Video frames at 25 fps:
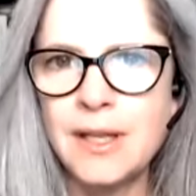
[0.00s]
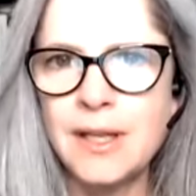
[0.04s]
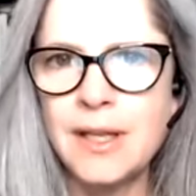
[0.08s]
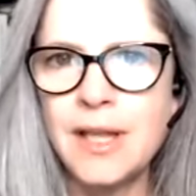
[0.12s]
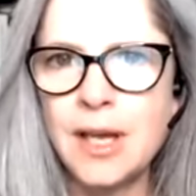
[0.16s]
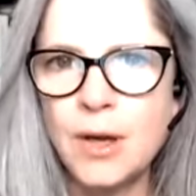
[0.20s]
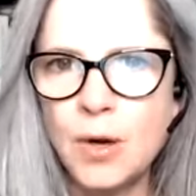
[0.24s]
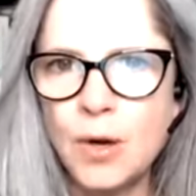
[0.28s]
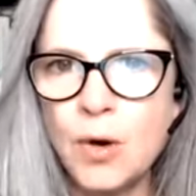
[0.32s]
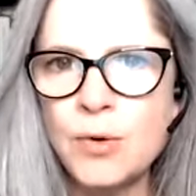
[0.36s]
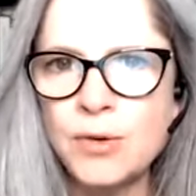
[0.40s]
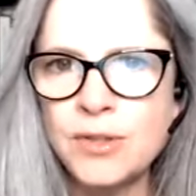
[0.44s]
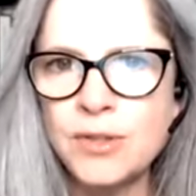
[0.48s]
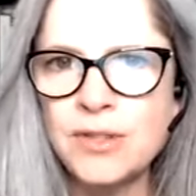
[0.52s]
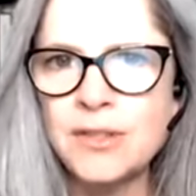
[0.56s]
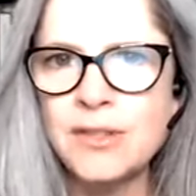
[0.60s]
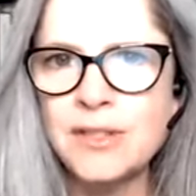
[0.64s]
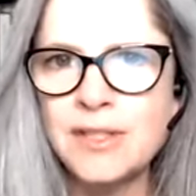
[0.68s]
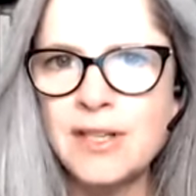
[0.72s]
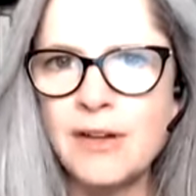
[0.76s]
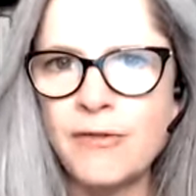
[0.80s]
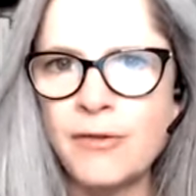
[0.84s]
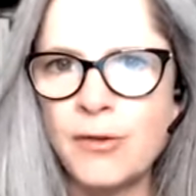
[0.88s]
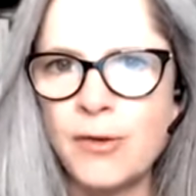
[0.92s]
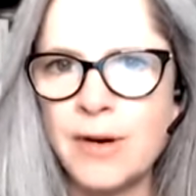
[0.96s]
that causes
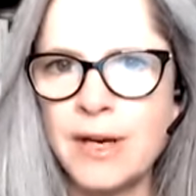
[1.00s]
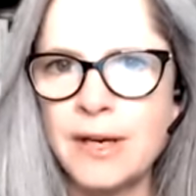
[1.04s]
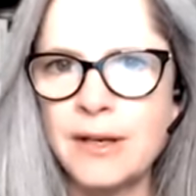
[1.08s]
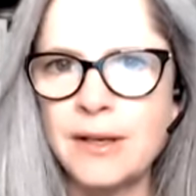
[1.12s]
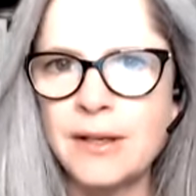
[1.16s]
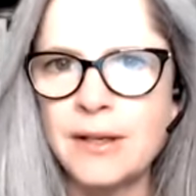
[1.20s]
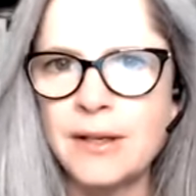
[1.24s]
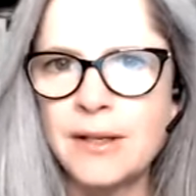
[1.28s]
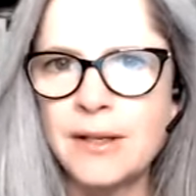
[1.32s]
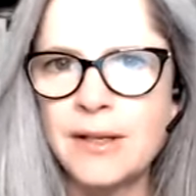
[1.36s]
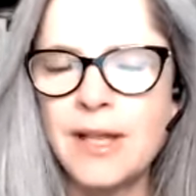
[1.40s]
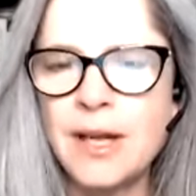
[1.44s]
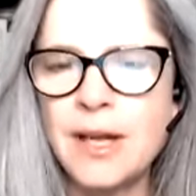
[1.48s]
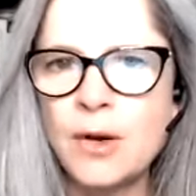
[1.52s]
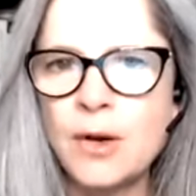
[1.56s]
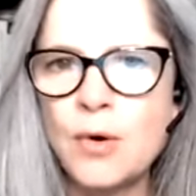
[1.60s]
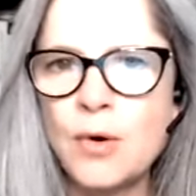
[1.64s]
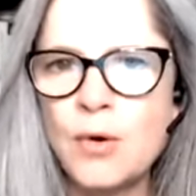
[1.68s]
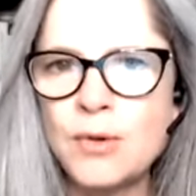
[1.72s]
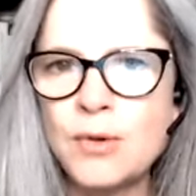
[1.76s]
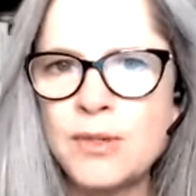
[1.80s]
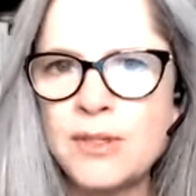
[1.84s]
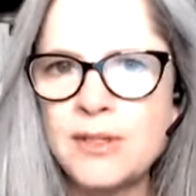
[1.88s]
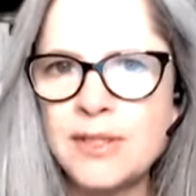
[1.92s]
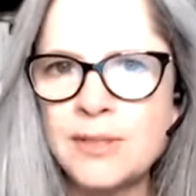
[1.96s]
suffering, that
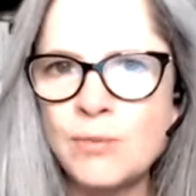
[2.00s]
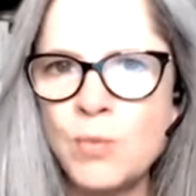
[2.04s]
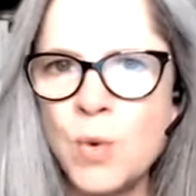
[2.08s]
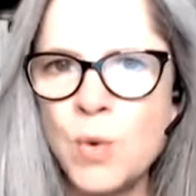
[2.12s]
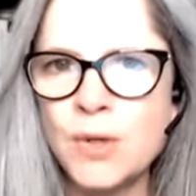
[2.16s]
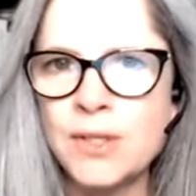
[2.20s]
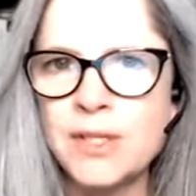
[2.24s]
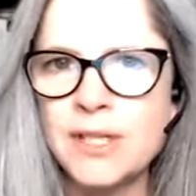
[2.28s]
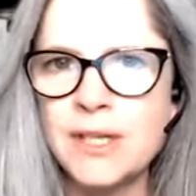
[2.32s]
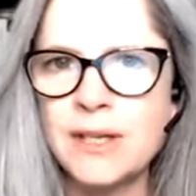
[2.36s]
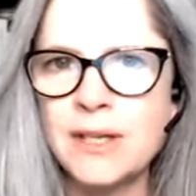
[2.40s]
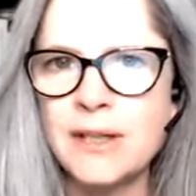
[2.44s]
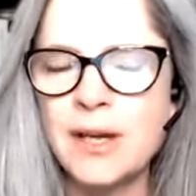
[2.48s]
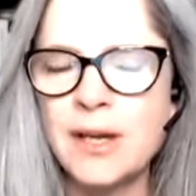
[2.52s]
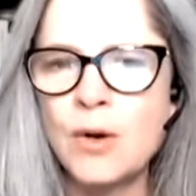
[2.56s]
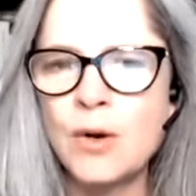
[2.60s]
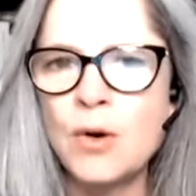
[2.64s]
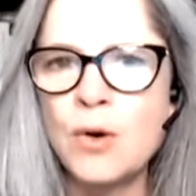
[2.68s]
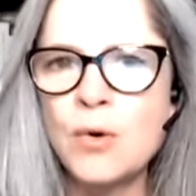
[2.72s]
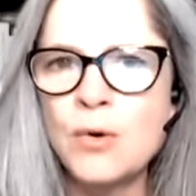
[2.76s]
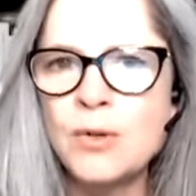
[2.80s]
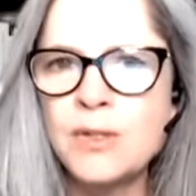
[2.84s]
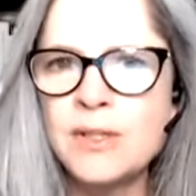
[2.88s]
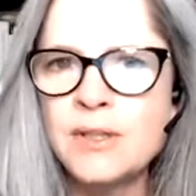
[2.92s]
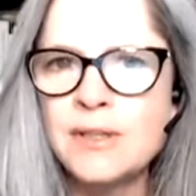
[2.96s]
causes wanting, that
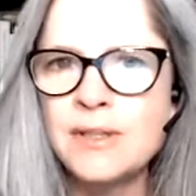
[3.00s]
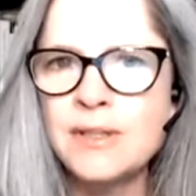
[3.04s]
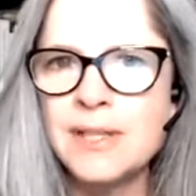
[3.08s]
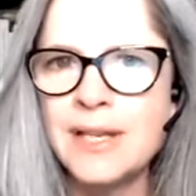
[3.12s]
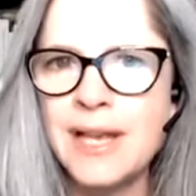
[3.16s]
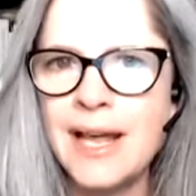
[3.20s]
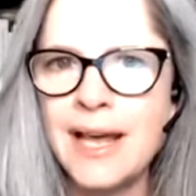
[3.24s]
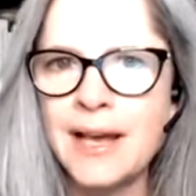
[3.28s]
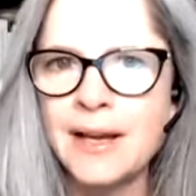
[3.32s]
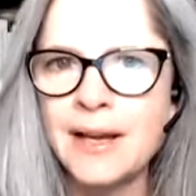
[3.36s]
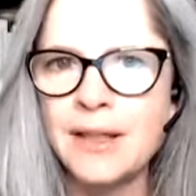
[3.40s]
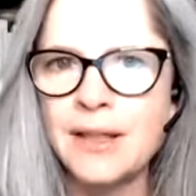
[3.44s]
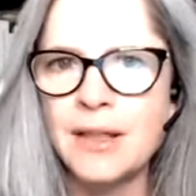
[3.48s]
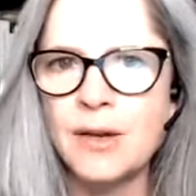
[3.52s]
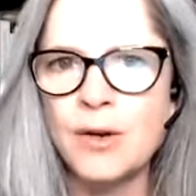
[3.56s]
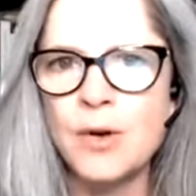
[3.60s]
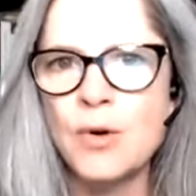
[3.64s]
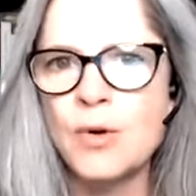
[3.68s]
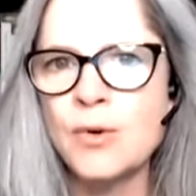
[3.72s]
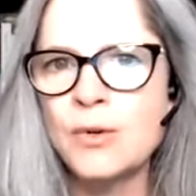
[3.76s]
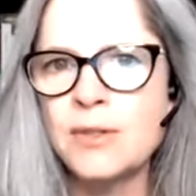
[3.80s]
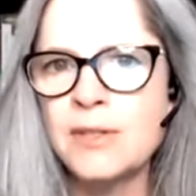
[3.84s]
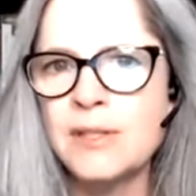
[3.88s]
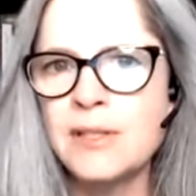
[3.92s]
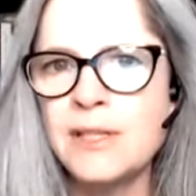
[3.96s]
causes lack, that
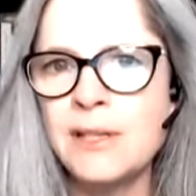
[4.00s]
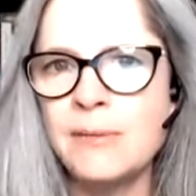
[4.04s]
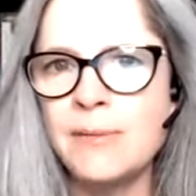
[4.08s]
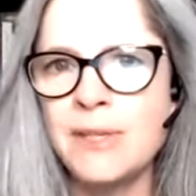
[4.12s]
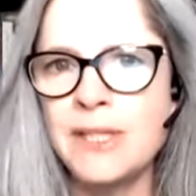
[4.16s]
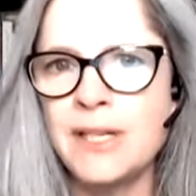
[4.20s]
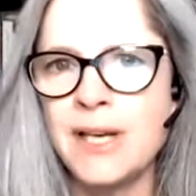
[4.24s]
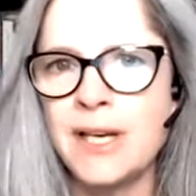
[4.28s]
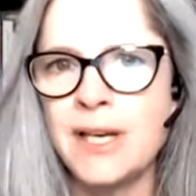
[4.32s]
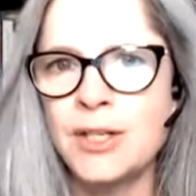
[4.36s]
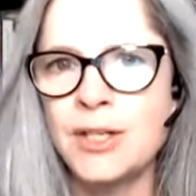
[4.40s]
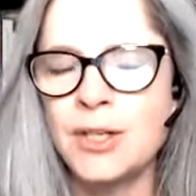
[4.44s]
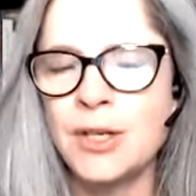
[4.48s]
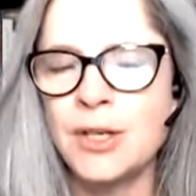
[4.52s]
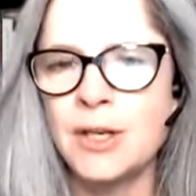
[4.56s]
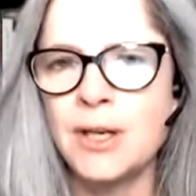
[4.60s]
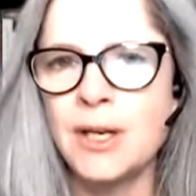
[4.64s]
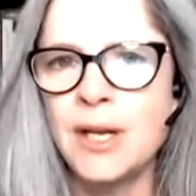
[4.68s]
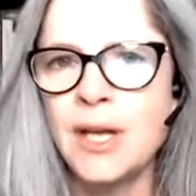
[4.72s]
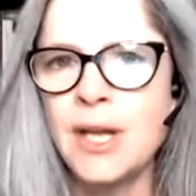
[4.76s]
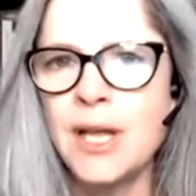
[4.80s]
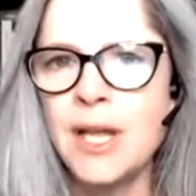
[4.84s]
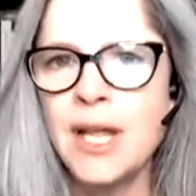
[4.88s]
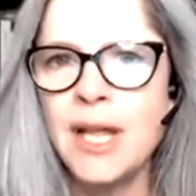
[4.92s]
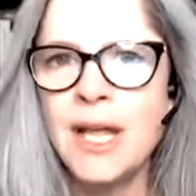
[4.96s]
causes limitation,
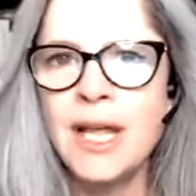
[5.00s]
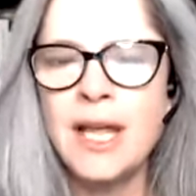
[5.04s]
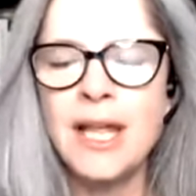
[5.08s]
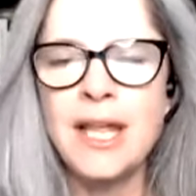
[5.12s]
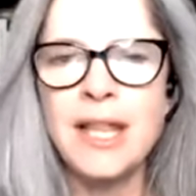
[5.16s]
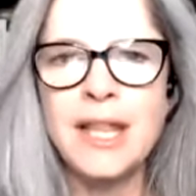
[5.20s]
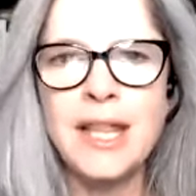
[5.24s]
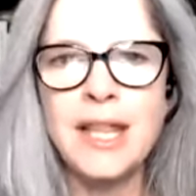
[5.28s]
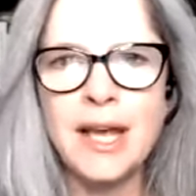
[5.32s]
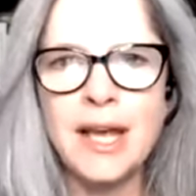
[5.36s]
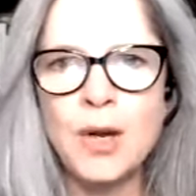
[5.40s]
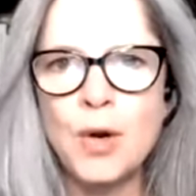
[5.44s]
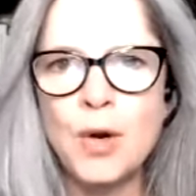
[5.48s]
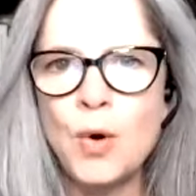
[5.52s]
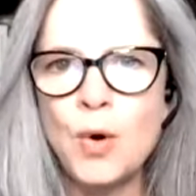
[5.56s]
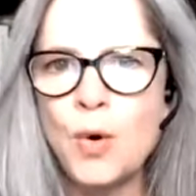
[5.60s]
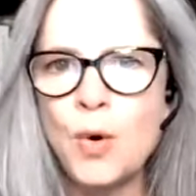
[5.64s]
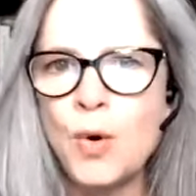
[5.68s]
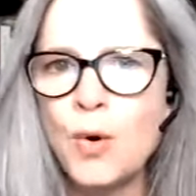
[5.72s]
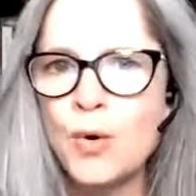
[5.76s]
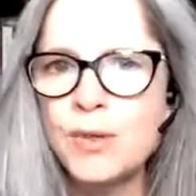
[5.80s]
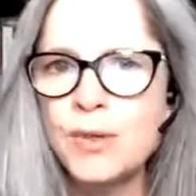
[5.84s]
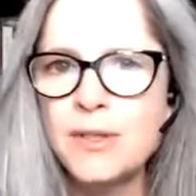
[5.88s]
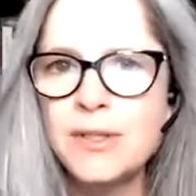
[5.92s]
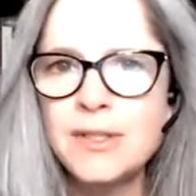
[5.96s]
that
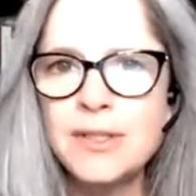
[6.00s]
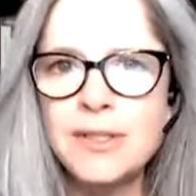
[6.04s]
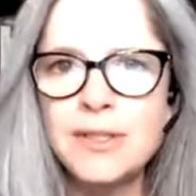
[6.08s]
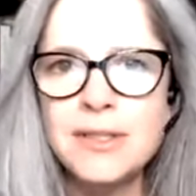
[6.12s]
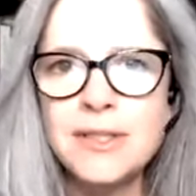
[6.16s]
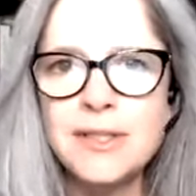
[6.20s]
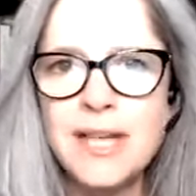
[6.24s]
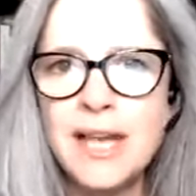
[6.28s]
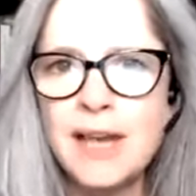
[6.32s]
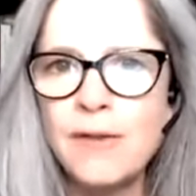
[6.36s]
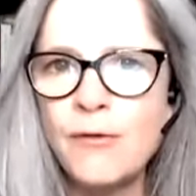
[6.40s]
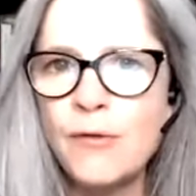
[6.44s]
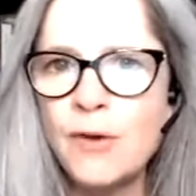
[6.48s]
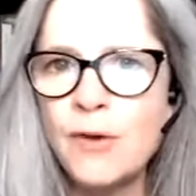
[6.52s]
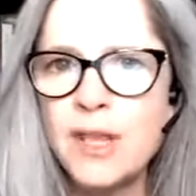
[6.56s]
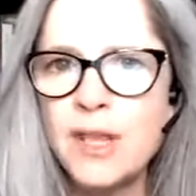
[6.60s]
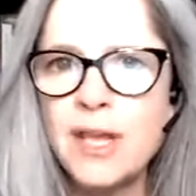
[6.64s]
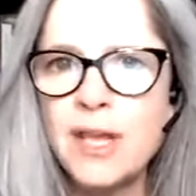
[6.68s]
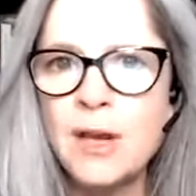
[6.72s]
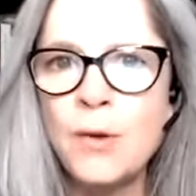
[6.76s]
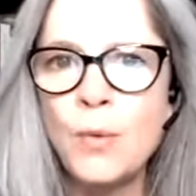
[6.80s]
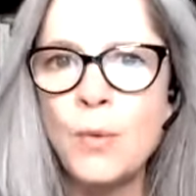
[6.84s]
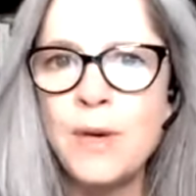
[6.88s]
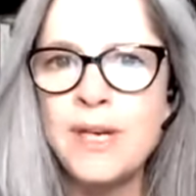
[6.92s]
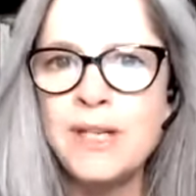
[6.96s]
causes
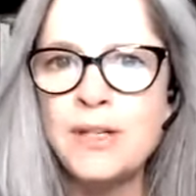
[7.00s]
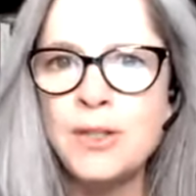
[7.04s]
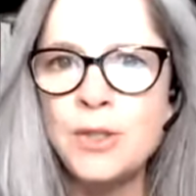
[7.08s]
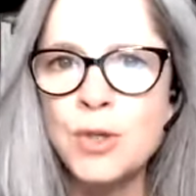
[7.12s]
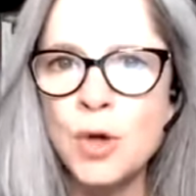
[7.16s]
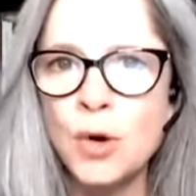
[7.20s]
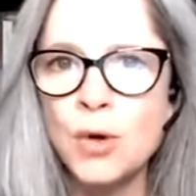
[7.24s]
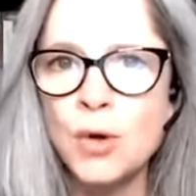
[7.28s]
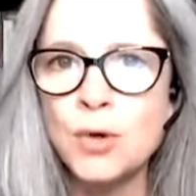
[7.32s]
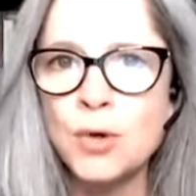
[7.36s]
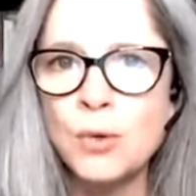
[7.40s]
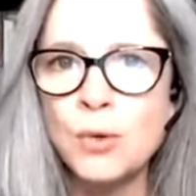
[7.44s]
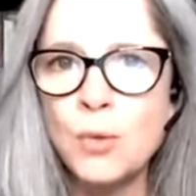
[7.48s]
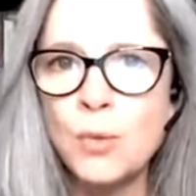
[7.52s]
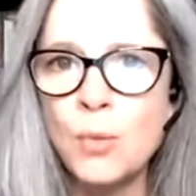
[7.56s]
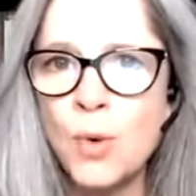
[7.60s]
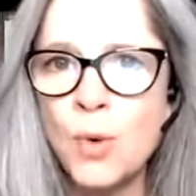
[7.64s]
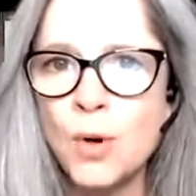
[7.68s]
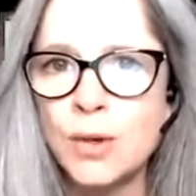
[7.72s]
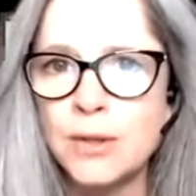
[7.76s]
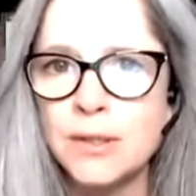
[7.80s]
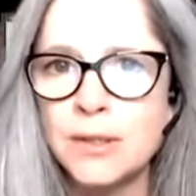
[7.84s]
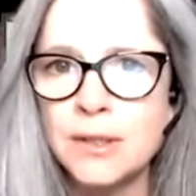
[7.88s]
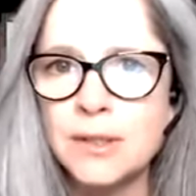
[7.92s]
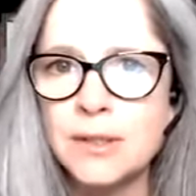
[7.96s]
everything we don't
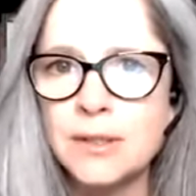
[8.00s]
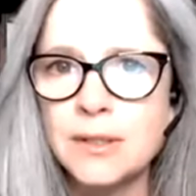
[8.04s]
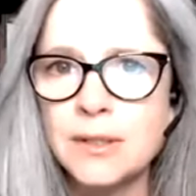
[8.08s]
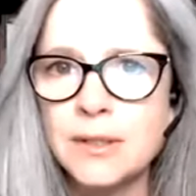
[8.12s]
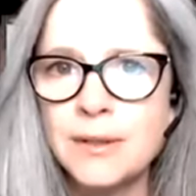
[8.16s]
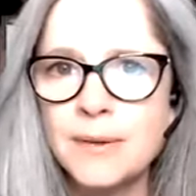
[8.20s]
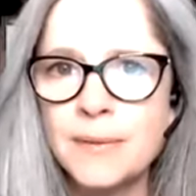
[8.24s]
want.